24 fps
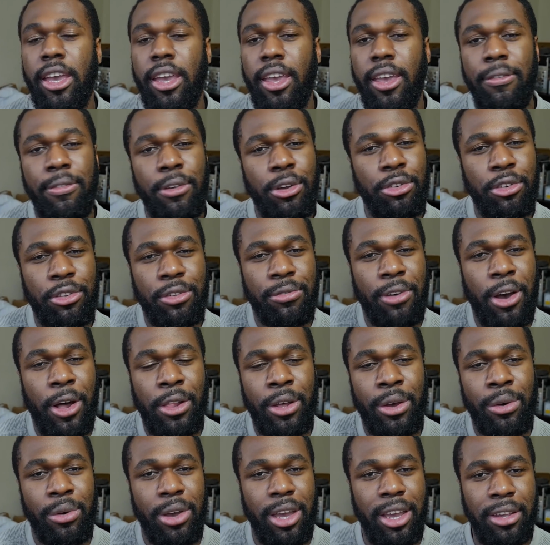if you just
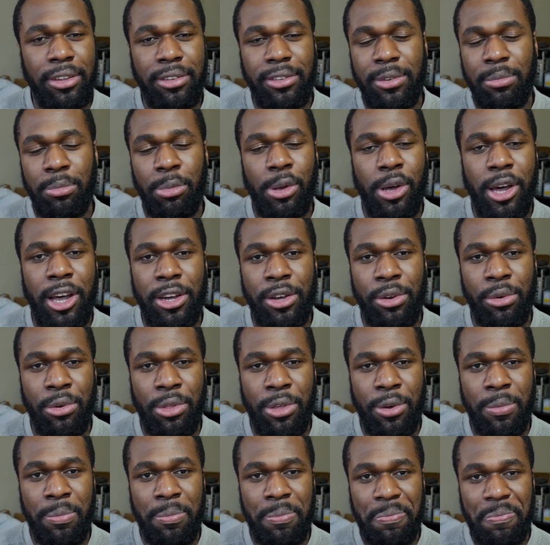follow a simple
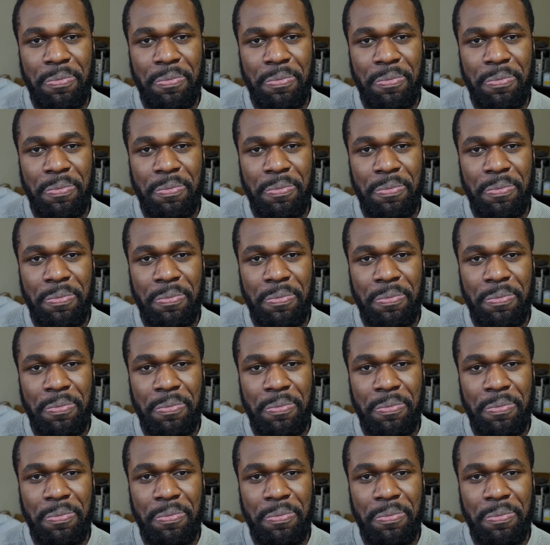algorithm.